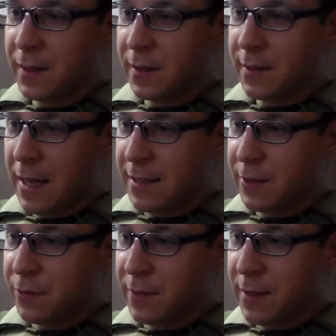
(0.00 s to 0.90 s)
Side
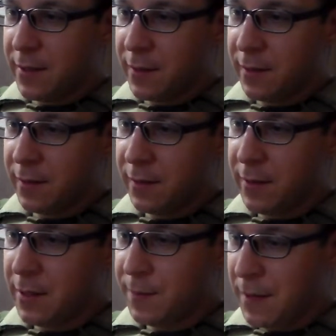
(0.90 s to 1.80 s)
squeeze. None of
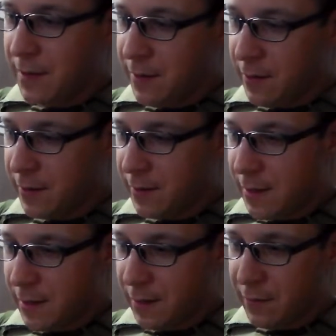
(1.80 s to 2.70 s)
these made in the
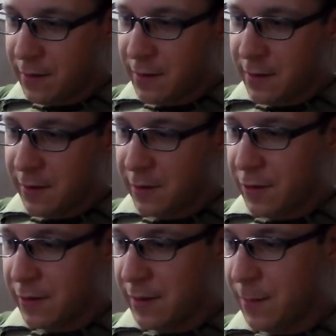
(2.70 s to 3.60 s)
USA? I want to say these are
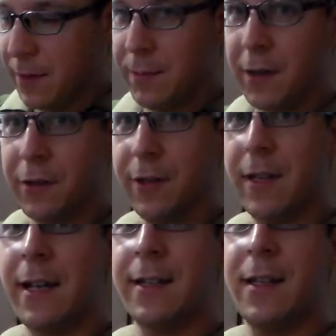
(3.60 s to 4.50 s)
USA made buckles. I
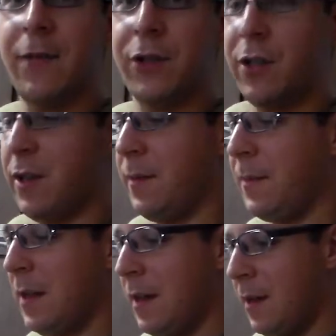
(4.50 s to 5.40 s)
can't say for sure.
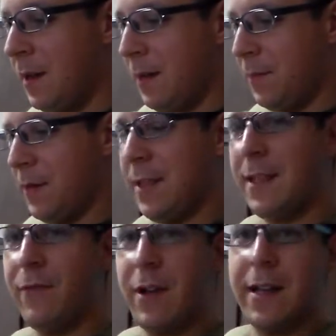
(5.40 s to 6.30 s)
But these
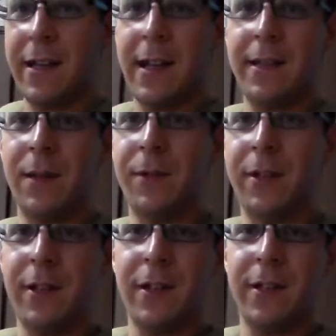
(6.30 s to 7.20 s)
have YKK
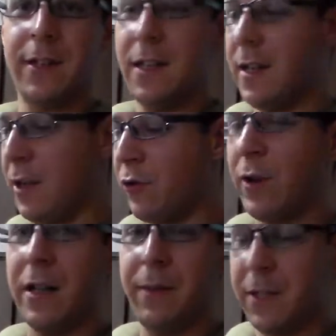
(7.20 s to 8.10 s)
zippers, as you can see,
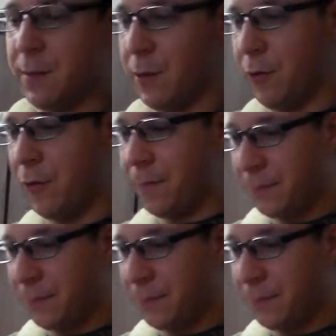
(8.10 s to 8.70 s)
incredibly smooth.